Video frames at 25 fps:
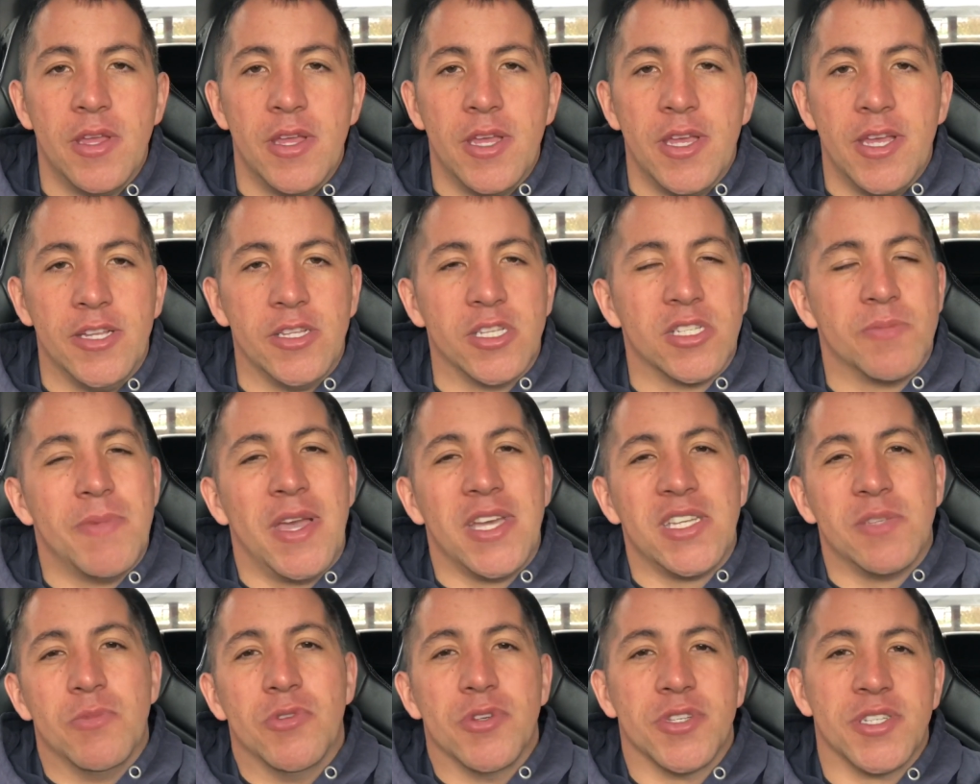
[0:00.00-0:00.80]
It just
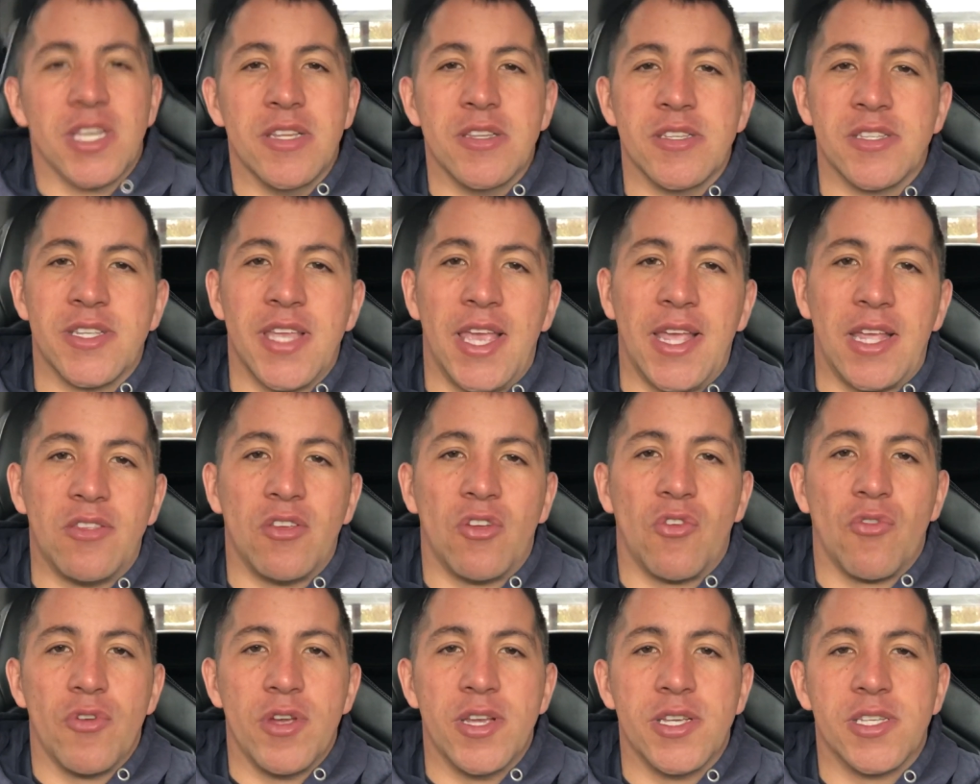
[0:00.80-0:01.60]
makes more sense to take it to
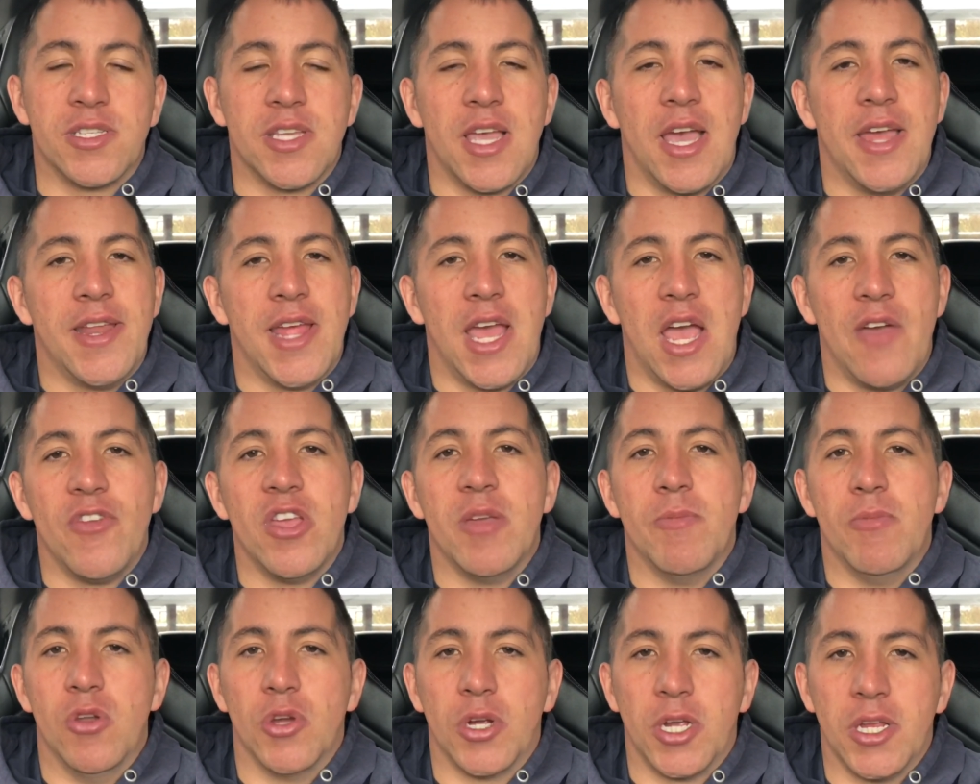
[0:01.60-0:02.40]
Chris and have
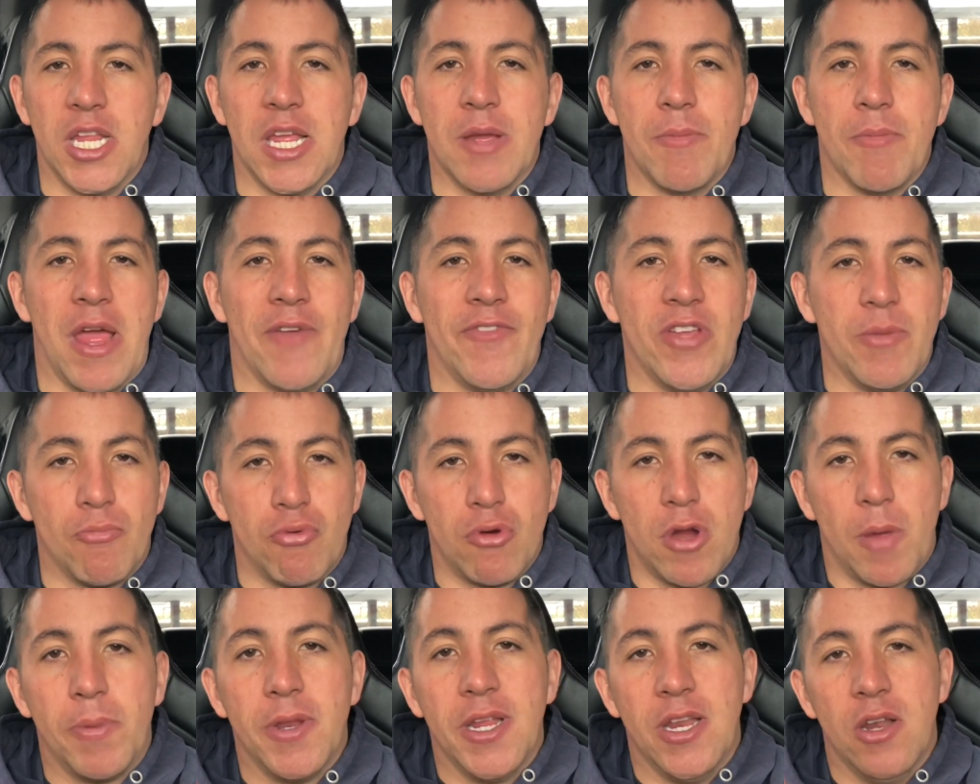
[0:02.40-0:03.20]
him look at it and have it
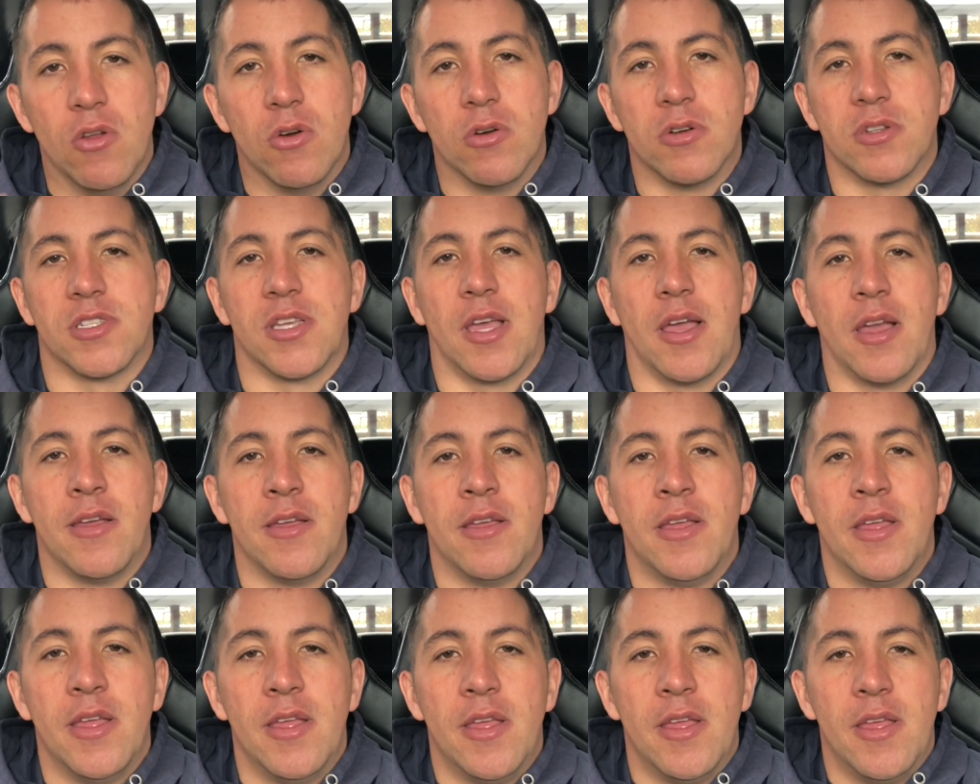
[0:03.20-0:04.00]
properly looked at
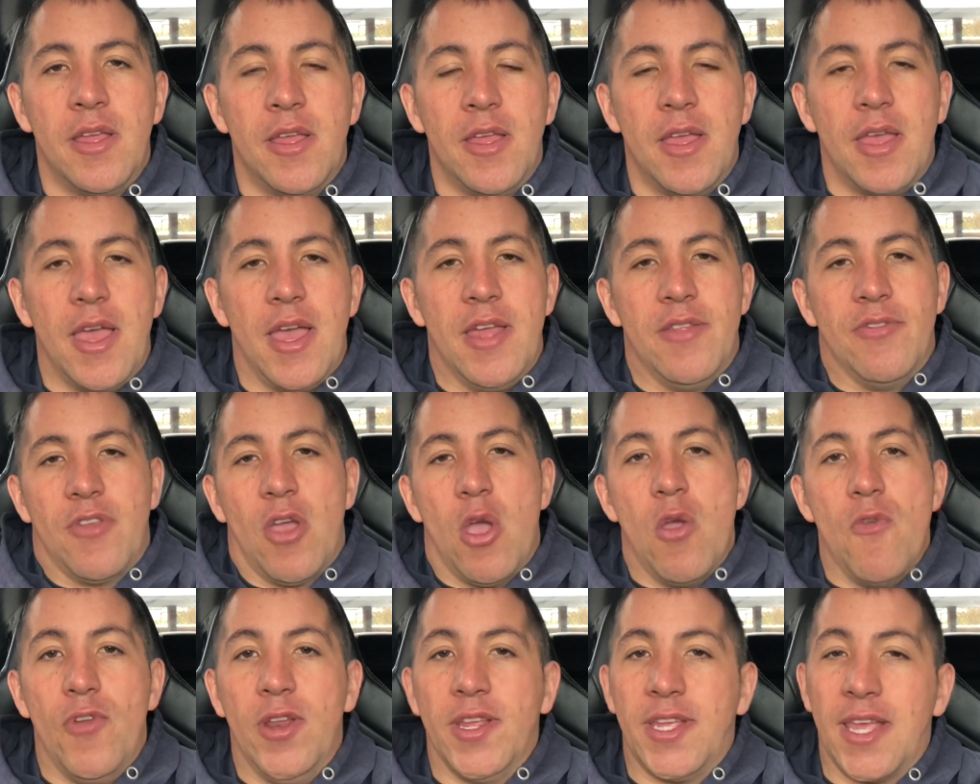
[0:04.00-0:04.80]
and
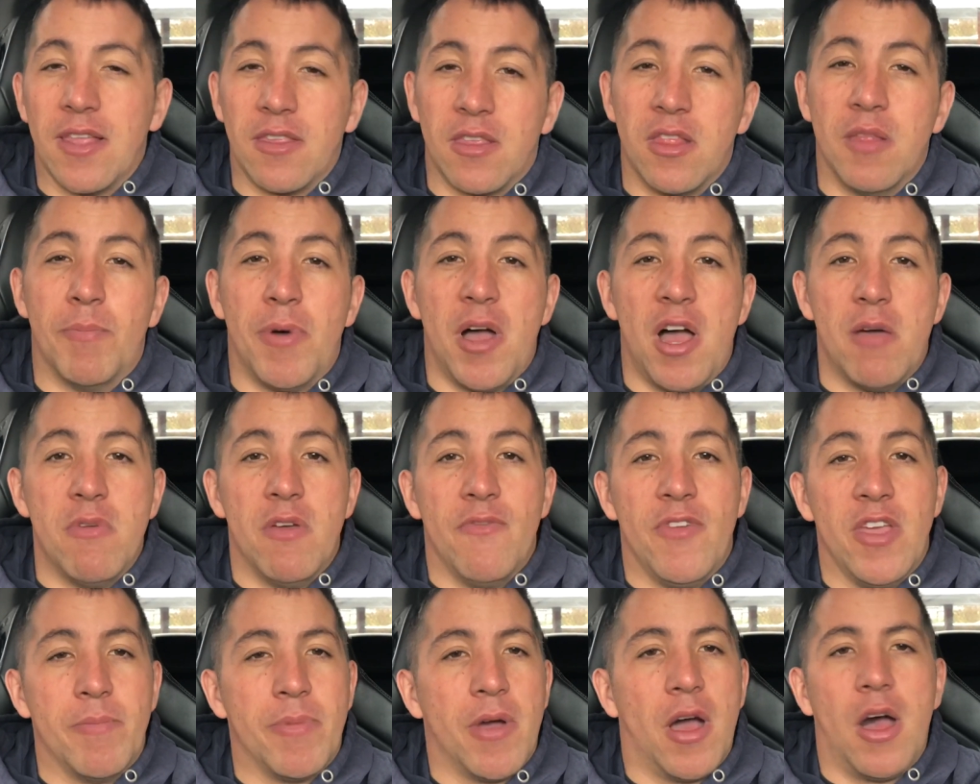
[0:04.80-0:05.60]
hopefully get to the bottom of
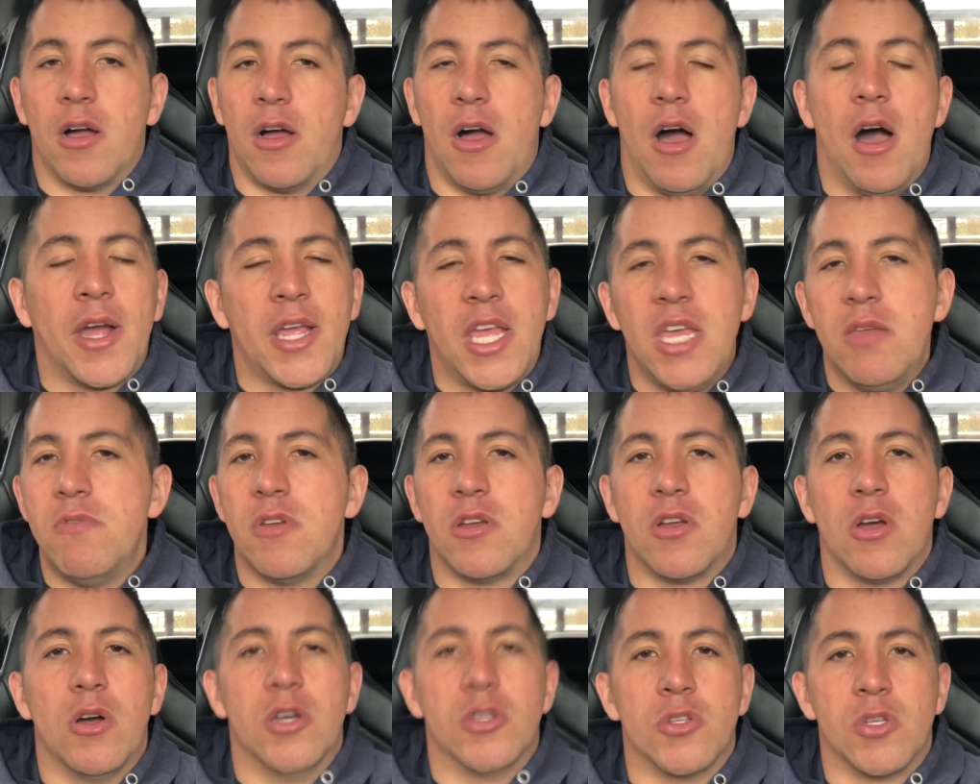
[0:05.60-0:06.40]
it. But I'll keep you
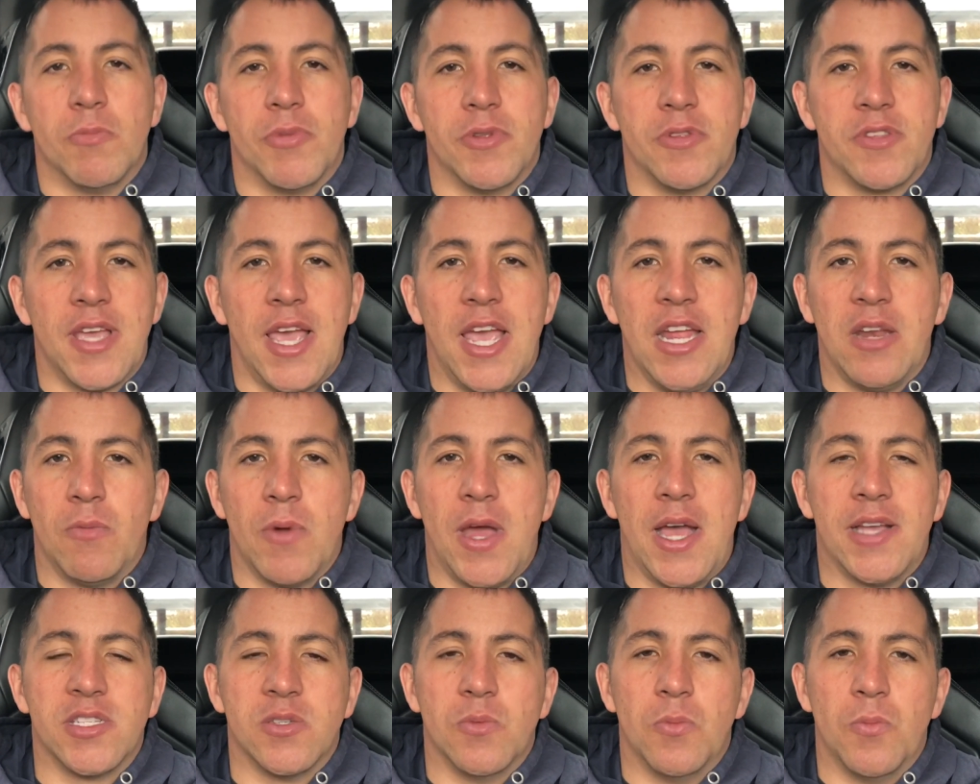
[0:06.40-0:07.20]
guys updated
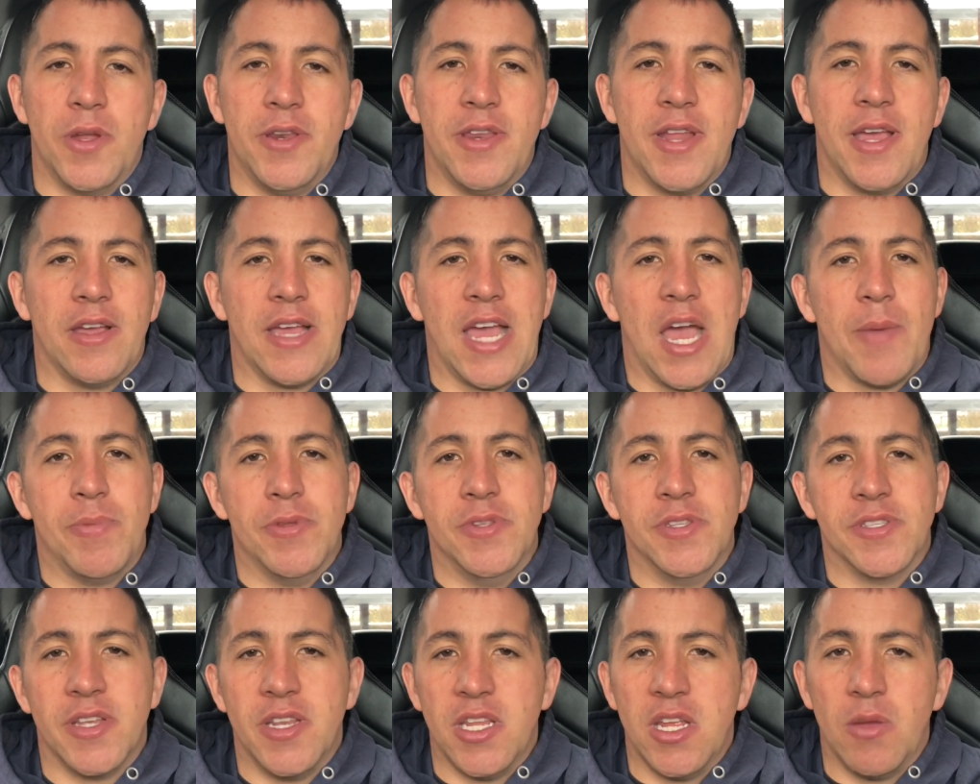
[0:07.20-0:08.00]
as and when that
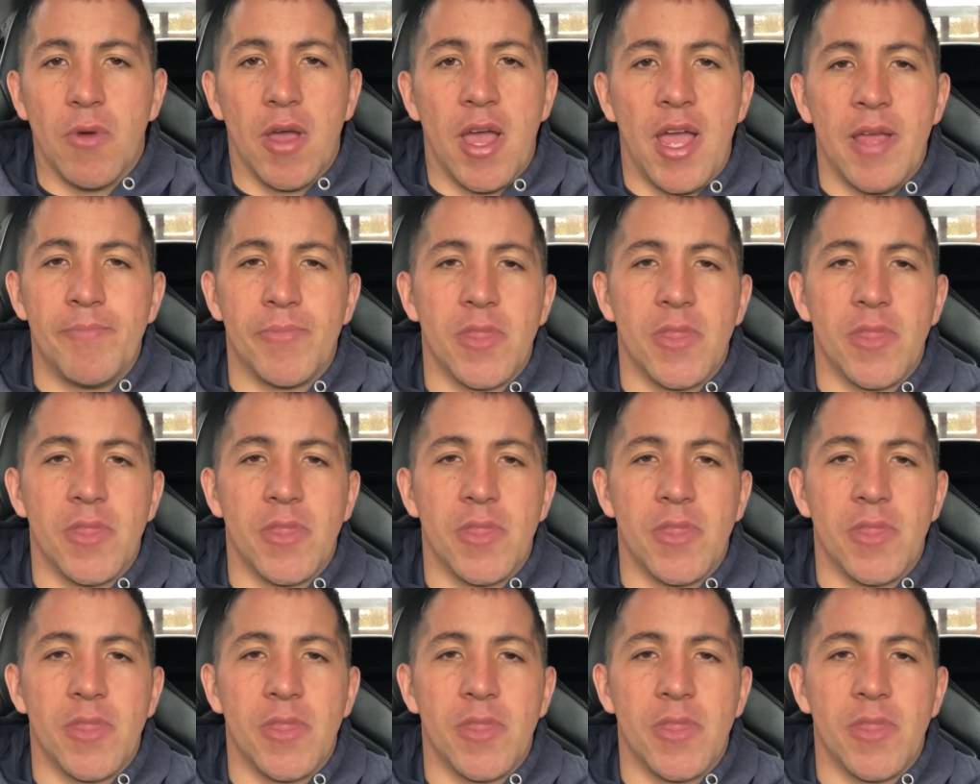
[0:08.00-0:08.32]
happens anyway.